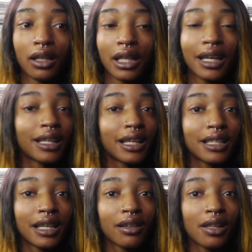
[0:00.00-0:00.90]
like at like
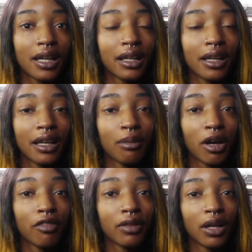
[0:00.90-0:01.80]
10 o'clock at night and
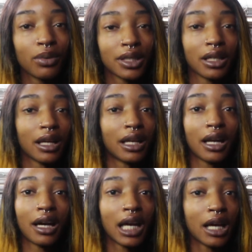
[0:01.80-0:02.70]
my flight was like at
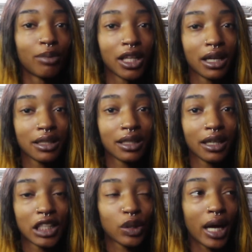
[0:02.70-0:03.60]
9 a.m. the next
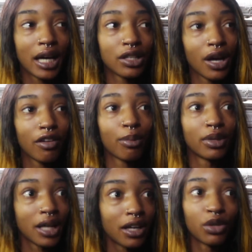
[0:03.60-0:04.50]
day. So I had to hurry up,
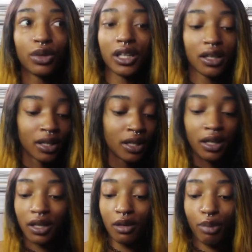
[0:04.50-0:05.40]
dye the wig,
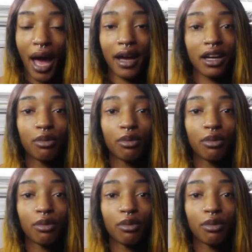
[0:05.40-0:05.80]
pack